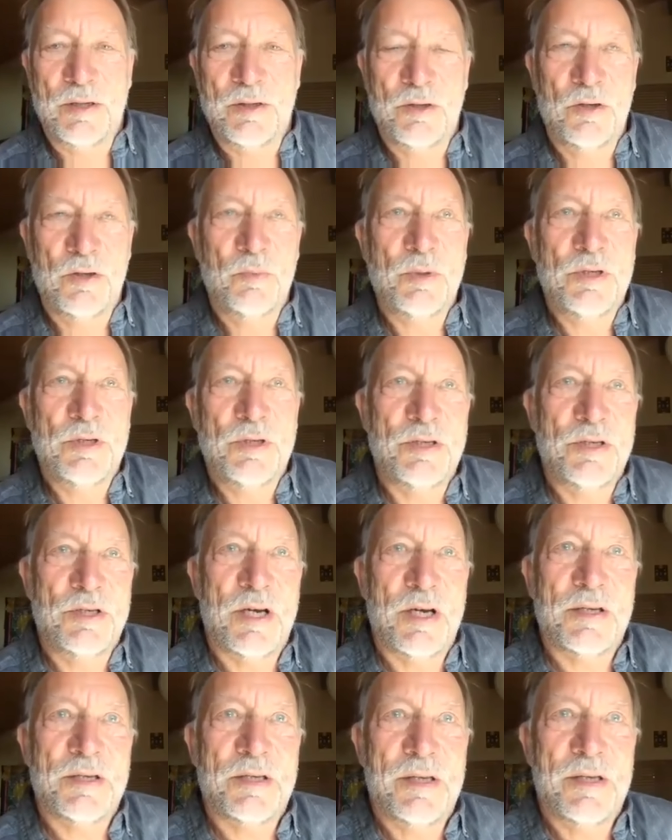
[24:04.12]
to, which is
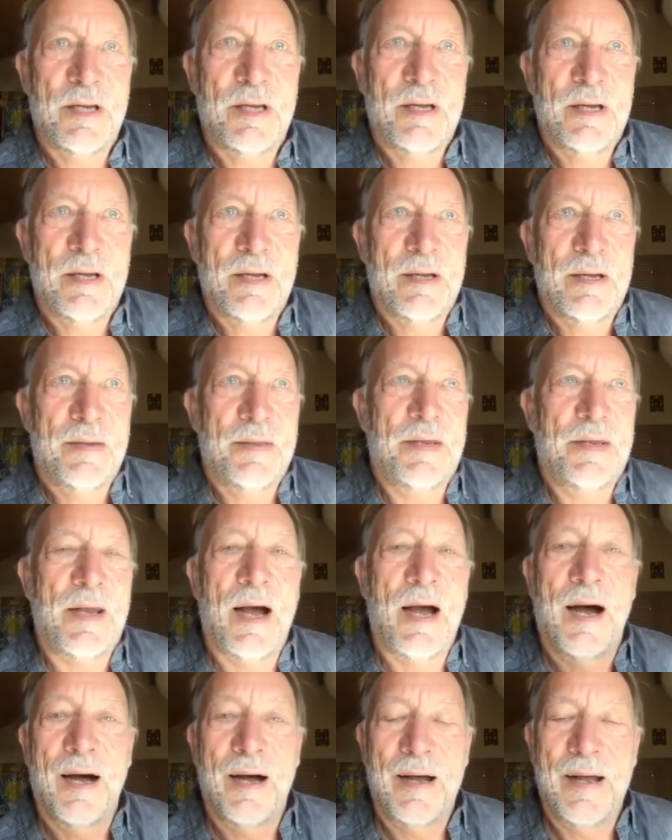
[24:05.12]
just the
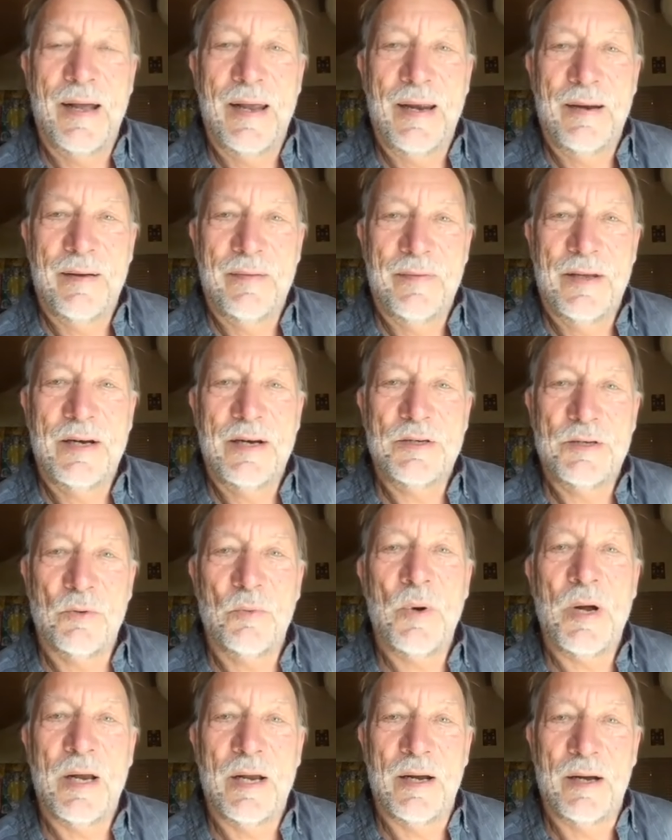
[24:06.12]
I that is
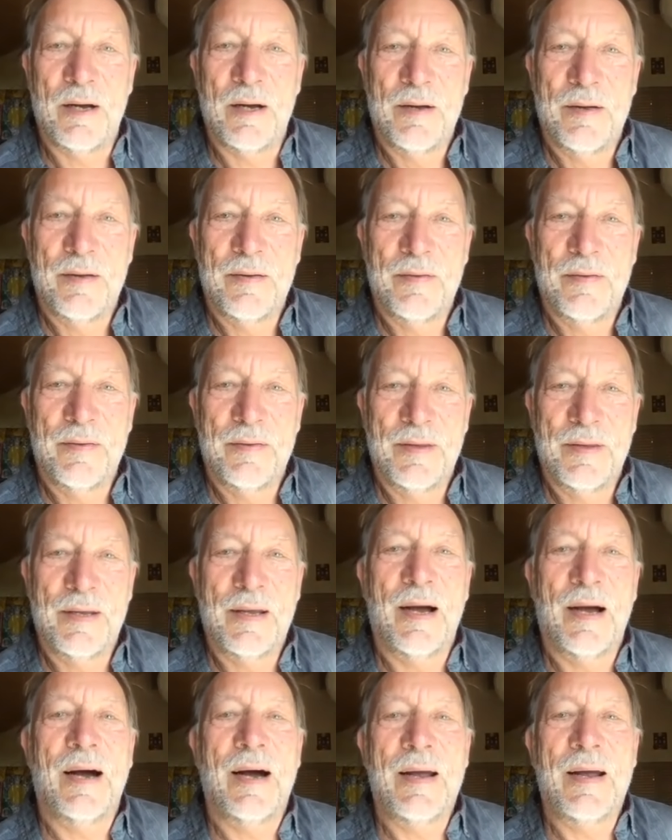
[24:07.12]
aware. The
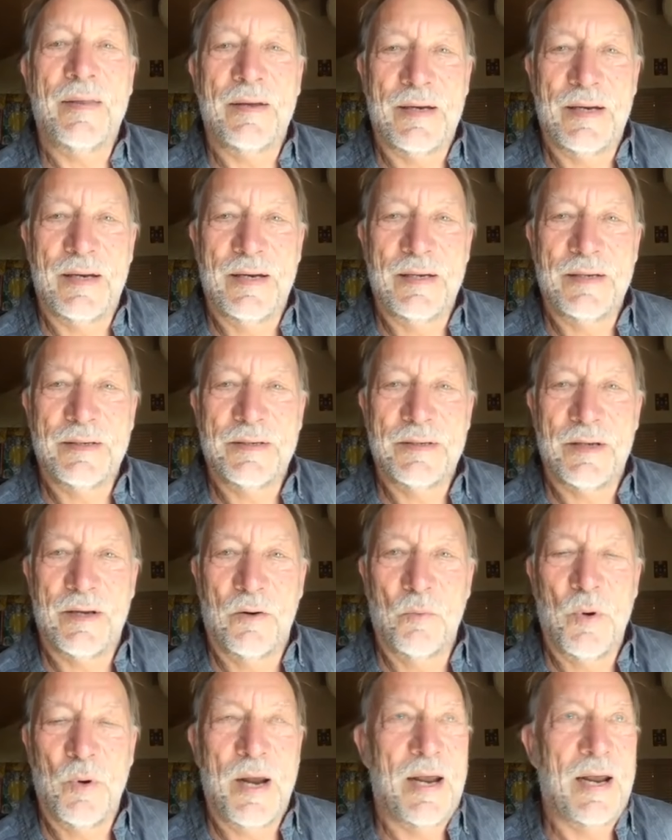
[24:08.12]
I that is
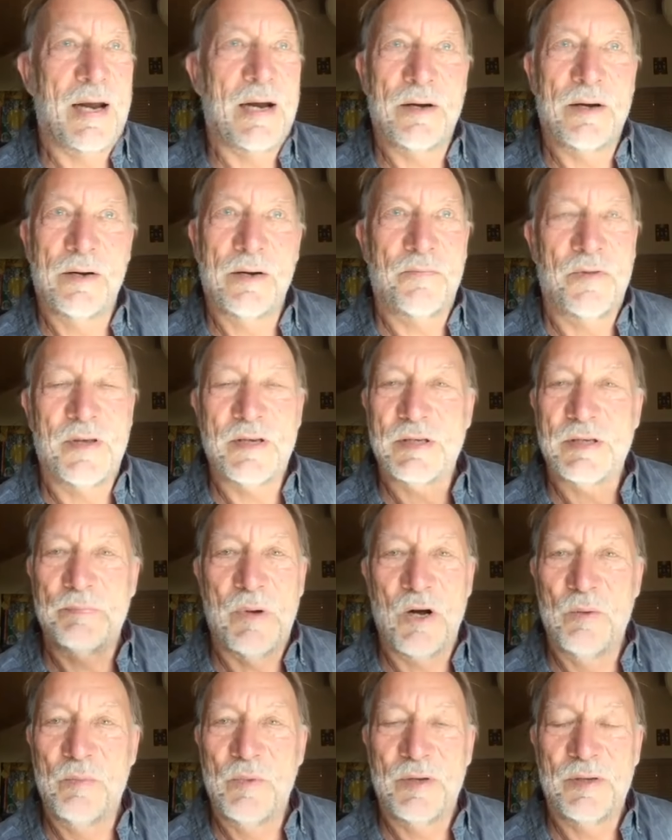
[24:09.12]
aware of this
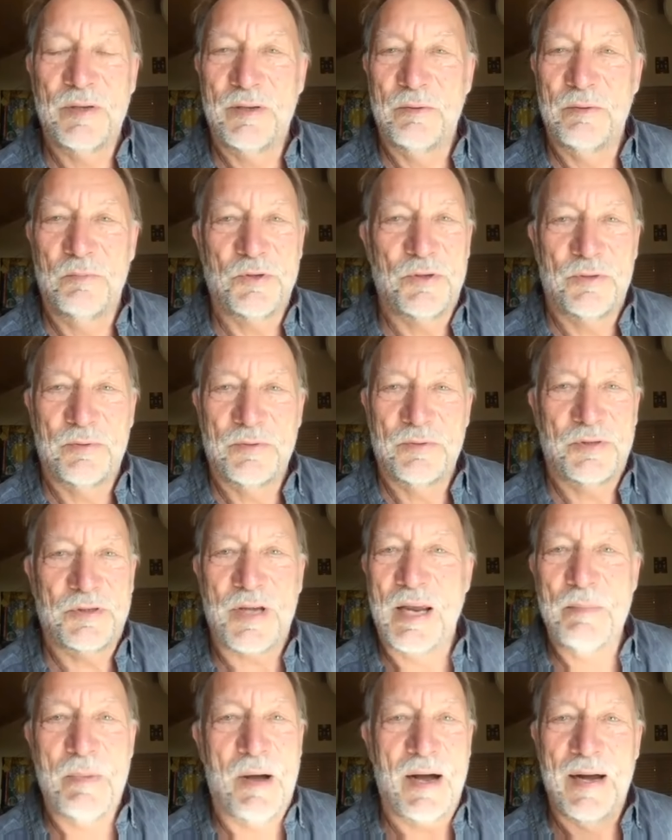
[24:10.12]
moment. It was the
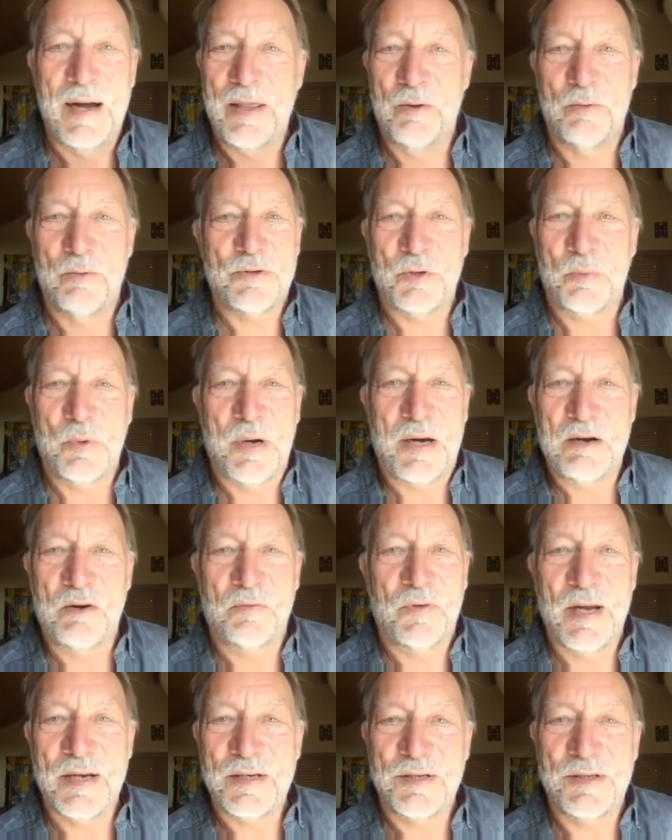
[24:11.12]
same I that was aware
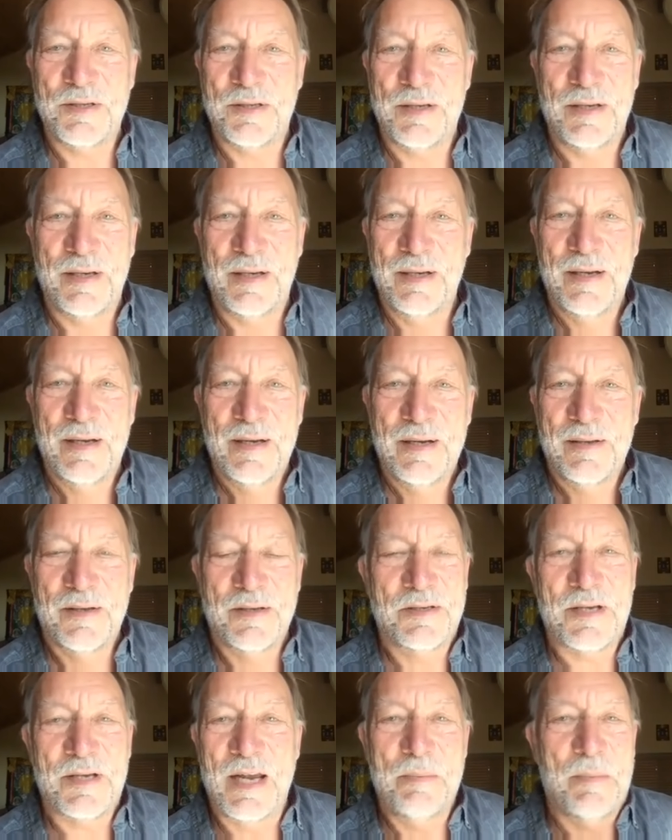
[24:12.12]
of yesterday, the
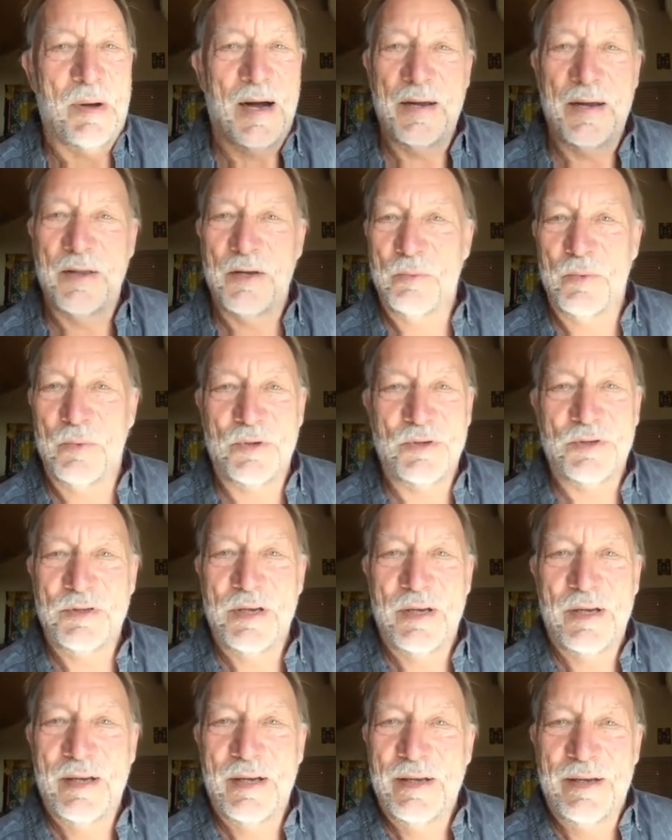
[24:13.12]
same I that was,
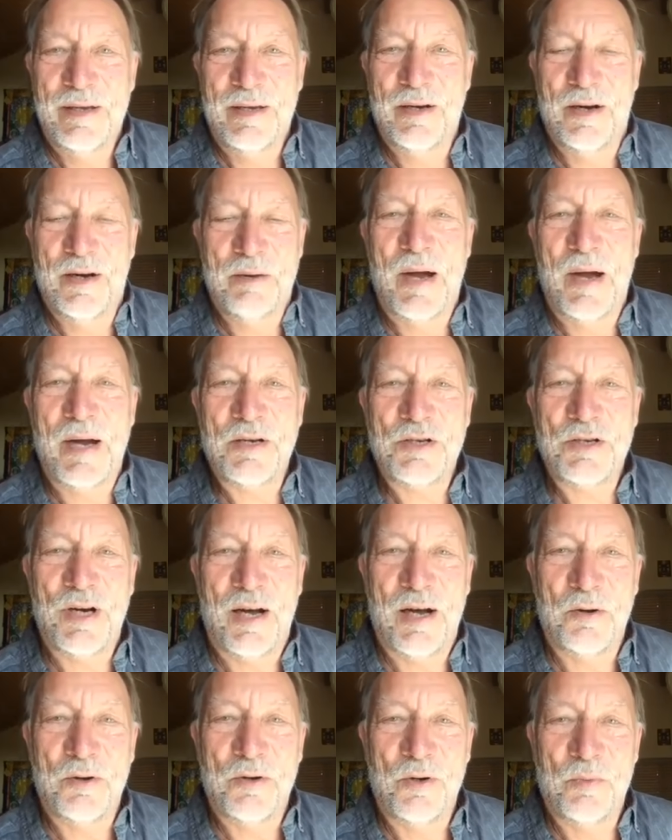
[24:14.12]
in my
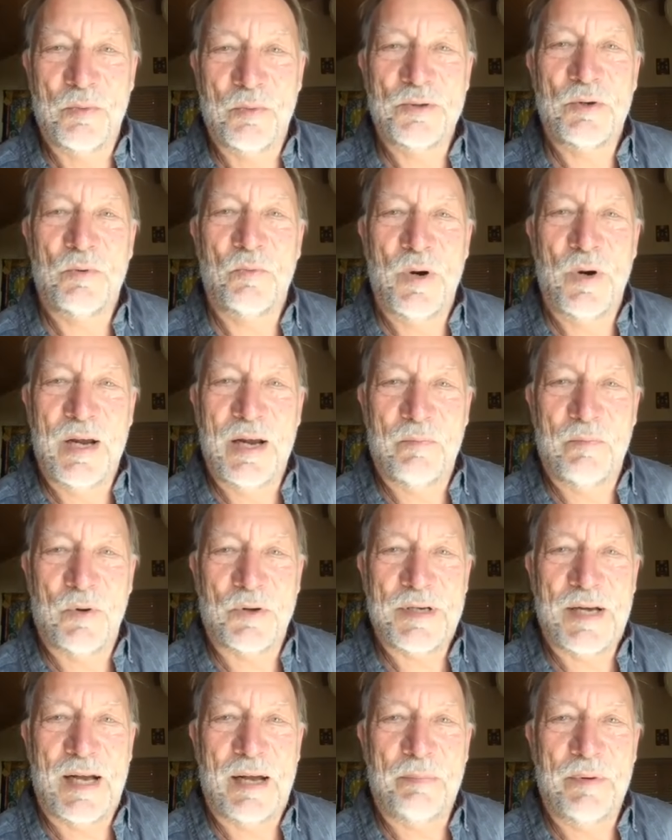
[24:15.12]
childhood was aware of
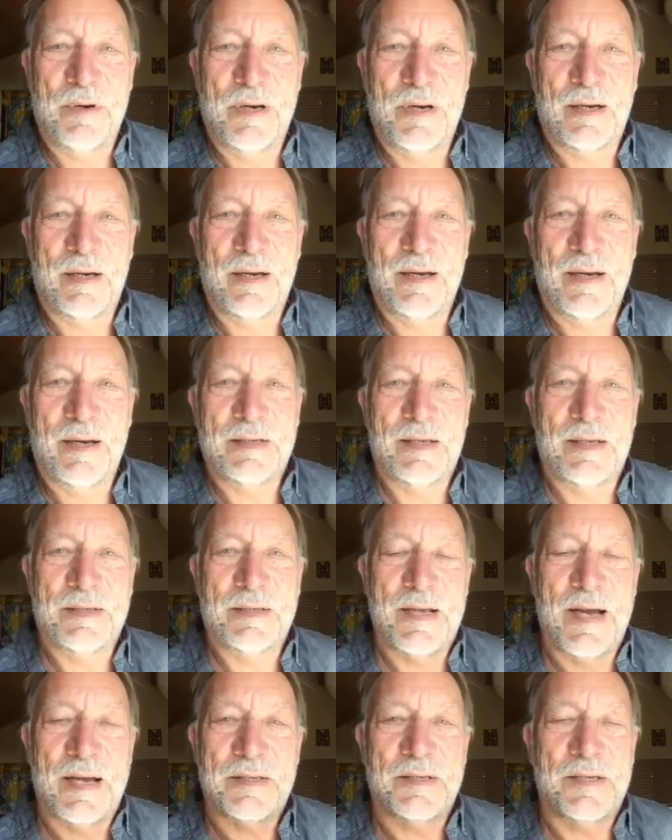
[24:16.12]
what's happening. And it's
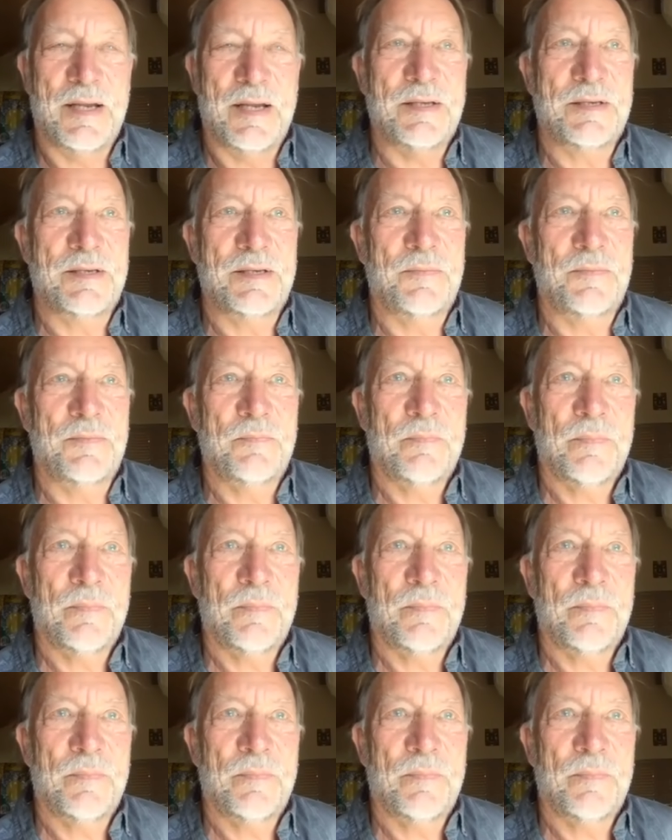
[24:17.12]
that sense of